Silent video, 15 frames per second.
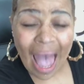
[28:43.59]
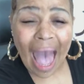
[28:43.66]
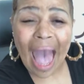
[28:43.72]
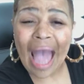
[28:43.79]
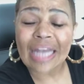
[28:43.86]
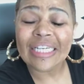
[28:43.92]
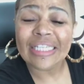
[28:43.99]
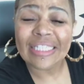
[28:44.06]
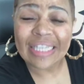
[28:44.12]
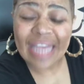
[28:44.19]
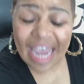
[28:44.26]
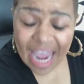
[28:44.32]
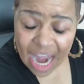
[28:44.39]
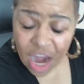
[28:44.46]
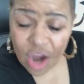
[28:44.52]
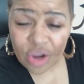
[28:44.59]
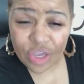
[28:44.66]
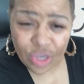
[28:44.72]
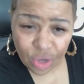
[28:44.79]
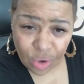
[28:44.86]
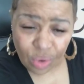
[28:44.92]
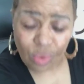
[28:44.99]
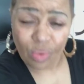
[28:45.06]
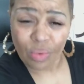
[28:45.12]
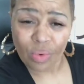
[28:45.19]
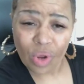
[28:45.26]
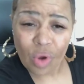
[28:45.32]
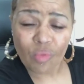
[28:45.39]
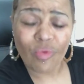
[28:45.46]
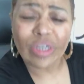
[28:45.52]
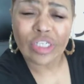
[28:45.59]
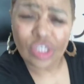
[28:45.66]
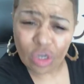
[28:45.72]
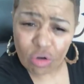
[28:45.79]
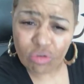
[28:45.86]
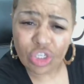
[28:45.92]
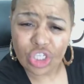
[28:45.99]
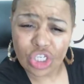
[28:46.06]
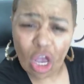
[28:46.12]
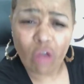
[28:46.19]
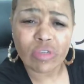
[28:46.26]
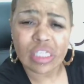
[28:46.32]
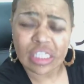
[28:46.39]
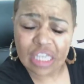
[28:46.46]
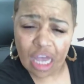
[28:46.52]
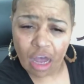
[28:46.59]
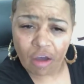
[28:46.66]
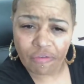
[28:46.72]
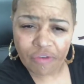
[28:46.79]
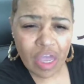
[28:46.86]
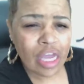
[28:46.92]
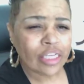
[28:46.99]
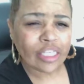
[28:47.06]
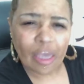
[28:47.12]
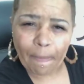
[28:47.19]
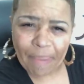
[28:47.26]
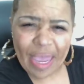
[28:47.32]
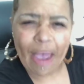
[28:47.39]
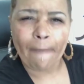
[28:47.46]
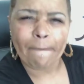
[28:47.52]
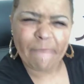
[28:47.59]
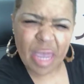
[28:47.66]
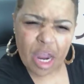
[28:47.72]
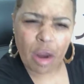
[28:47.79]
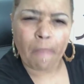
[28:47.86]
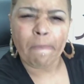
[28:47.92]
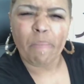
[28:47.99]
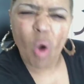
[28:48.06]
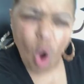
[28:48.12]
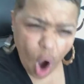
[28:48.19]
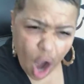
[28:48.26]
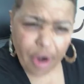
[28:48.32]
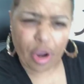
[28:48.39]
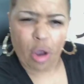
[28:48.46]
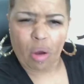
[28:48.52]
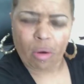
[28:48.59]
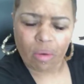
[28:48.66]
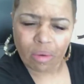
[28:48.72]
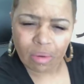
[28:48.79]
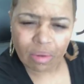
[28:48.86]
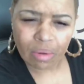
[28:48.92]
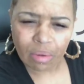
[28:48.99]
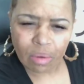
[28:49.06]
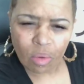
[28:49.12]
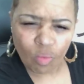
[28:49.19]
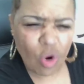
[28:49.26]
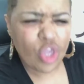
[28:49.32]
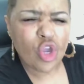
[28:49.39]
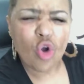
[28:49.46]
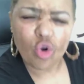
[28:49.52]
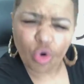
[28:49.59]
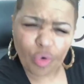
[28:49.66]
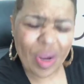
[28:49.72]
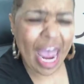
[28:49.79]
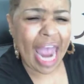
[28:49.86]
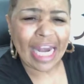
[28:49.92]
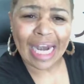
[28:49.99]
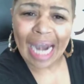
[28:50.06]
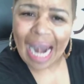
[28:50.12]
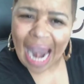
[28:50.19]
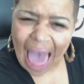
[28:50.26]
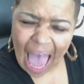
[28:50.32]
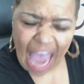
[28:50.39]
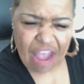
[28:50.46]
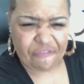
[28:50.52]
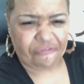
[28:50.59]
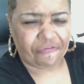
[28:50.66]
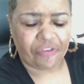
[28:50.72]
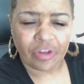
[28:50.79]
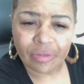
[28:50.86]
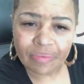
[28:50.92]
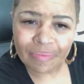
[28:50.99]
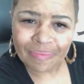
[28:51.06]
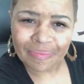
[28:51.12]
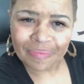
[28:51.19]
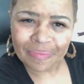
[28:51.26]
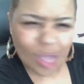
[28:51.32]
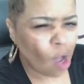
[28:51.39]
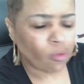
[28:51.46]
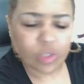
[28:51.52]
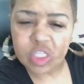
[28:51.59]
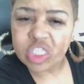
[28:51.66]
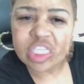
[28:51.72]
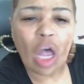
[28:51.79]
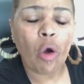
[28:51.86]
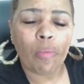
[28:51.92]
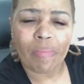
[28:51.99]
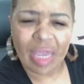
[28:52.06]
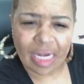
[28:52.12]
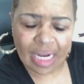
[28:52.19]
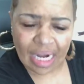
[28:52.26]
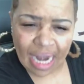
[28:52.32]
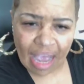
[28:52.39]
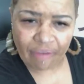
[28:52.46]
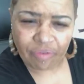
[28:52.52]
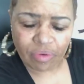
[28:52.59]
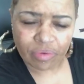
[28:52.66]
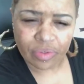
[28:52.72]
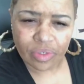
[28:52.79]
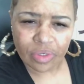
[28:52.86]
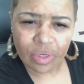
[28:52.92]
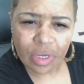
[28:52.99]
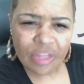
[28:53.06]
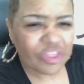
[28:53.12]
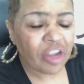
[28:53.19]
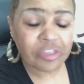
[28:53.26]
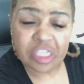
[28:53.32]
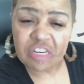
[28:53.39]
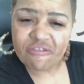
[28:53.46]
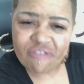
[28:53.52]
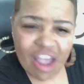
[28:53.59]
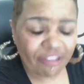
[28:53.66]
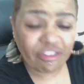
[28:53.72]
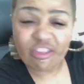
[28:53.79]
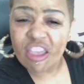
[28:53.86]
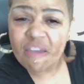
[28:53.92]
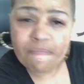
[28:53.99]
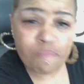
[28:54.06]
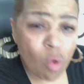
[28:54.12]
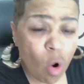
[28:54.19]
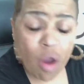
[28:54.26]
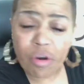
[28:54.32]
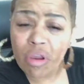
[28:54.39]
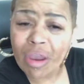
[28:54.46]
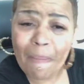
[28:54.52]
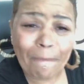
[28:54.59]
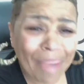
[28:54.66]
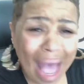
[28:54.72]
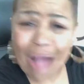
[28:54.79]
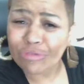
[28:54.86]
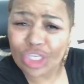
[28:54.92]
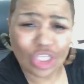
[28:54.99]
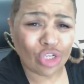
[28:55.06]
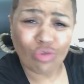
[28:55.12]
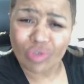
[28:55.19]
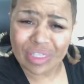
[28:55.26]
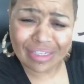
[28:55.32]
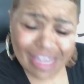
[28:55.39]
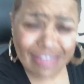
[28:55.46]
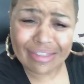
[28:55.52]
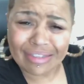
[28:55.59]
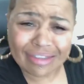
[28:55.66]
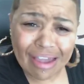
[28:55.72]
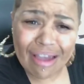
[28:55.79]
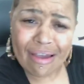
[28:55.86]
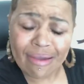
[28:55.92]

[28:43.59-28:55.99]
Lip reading: I dare you reduce yourself to be a mere mortal when you create life on so many levels. There's nothing mortal about you, sister.